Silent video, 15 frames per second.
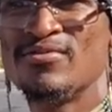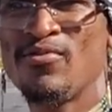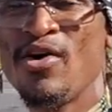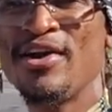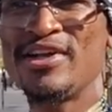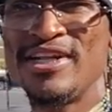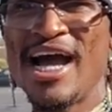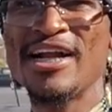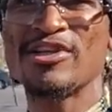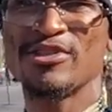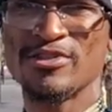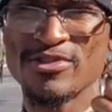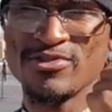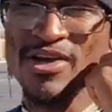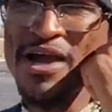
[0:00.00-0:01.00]
where the
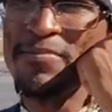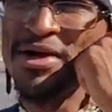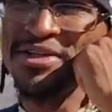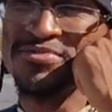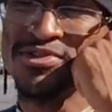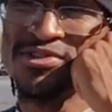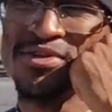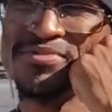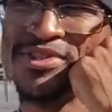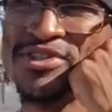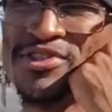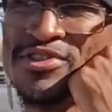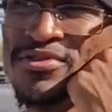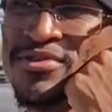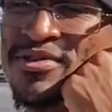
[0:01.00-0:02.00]
doctor signed my
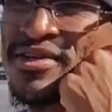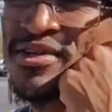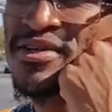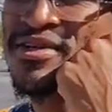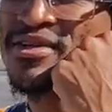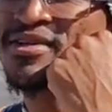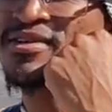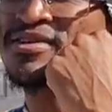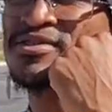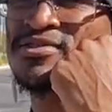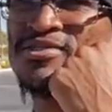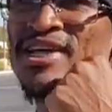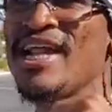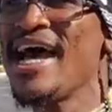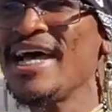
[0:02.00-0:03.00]
prescription to.
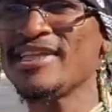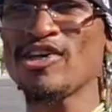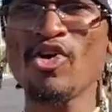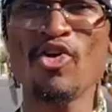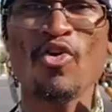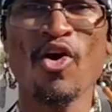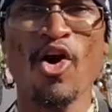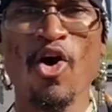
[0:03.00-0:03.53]
So then I had to go to